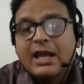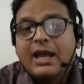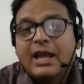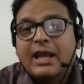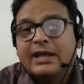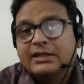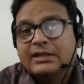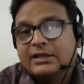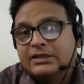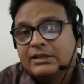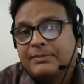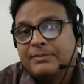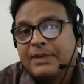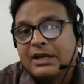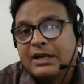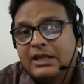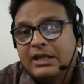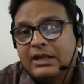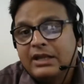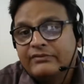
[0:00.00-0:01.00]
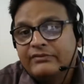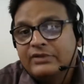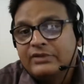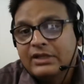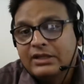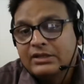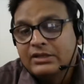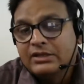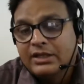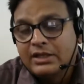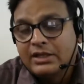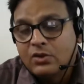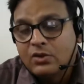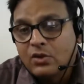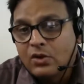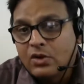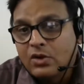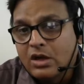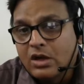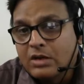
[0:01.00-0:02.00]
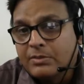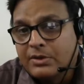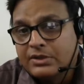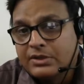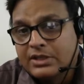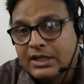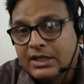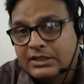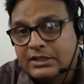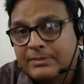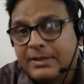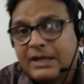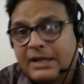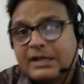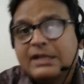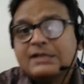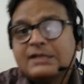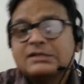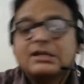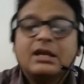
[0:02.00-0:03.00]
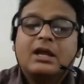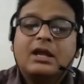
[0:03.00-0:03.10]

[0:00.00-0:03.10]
And the other party, if they do not talk about the other parties,